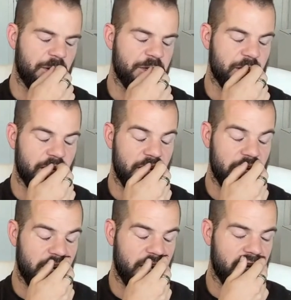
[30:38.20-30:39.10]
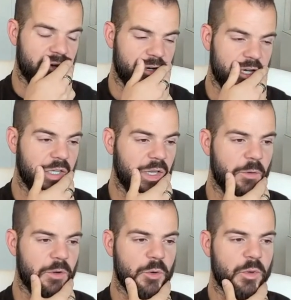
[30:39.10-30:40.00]
about this. Like, and, and I agree,
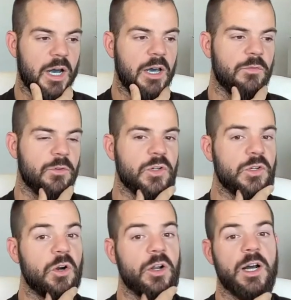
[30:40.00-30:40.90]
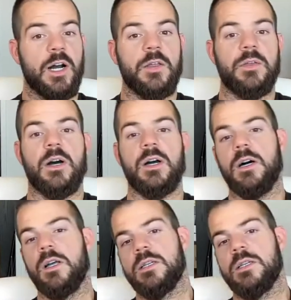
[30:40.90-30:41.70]
like, you know, when I first started, I kind of thought,